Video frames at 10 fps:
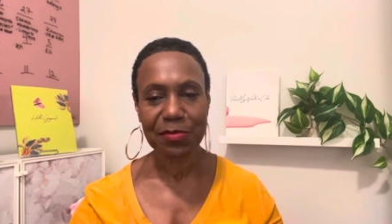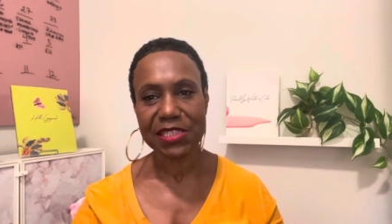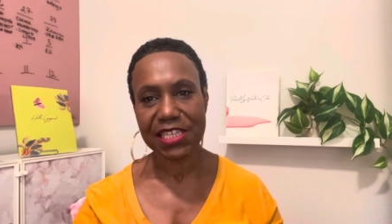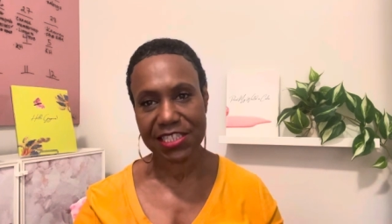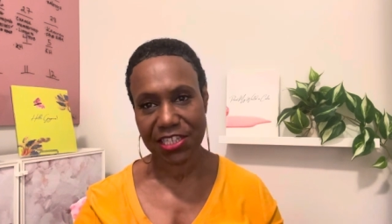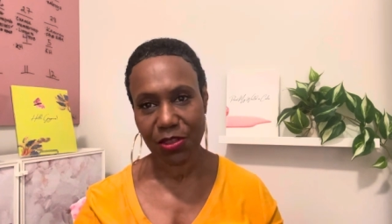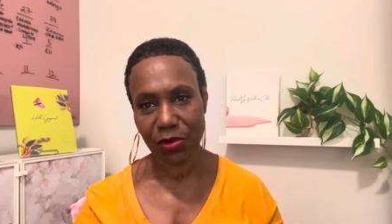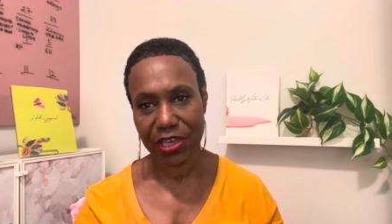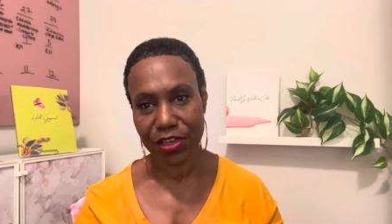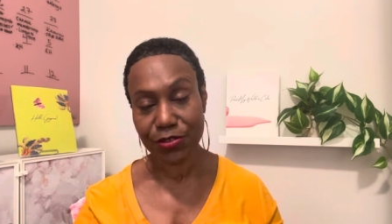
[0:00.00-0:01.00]
I'm
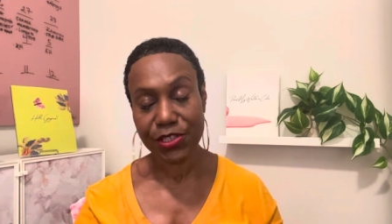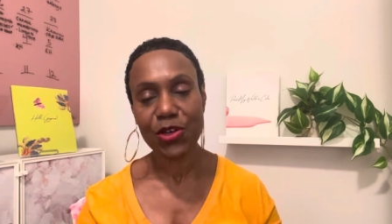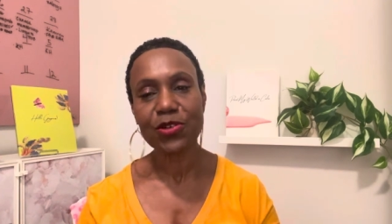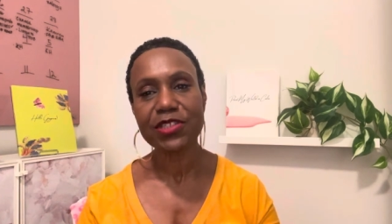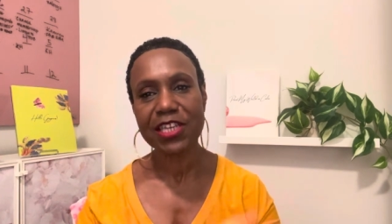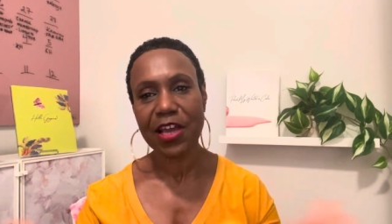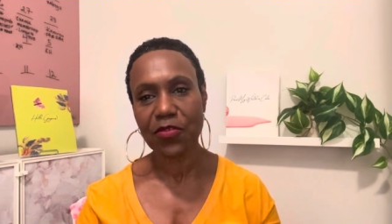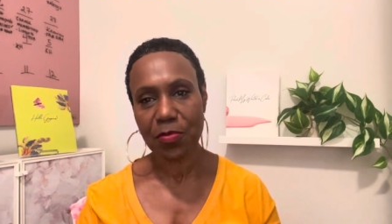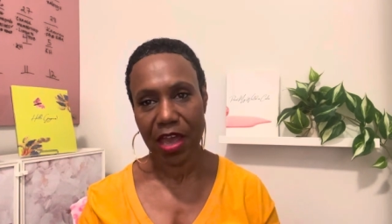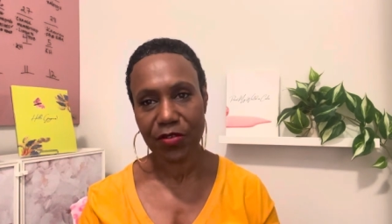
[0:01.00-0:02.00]
63 years old,
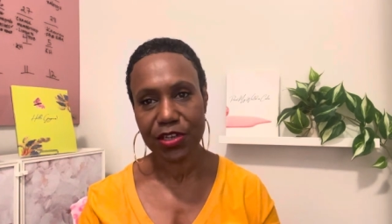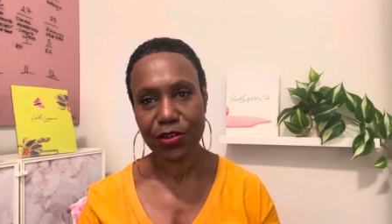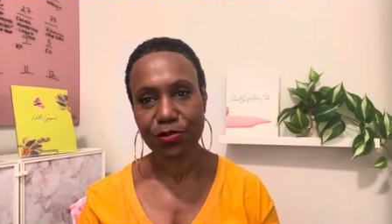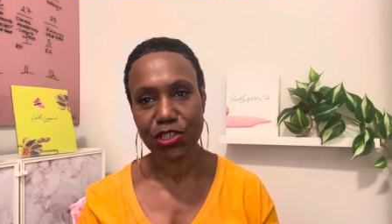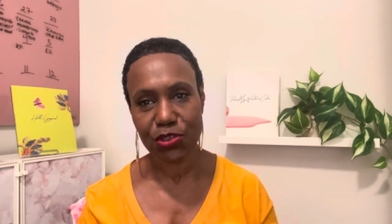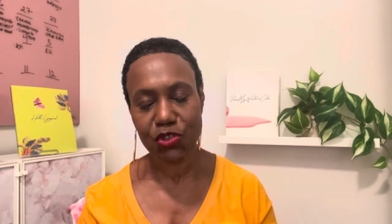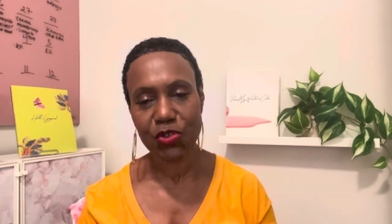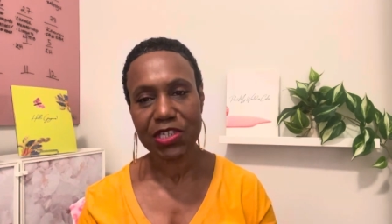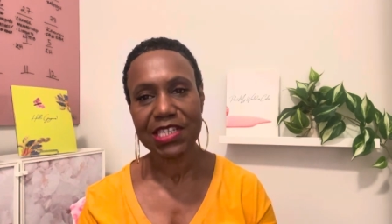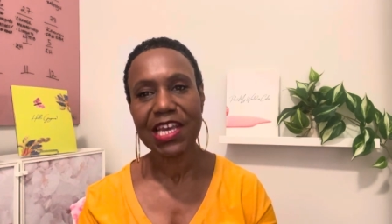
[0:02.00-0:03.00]
never married, no
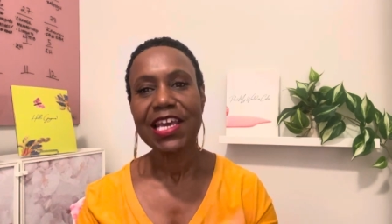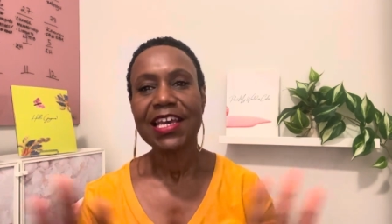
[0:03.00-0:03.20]
children.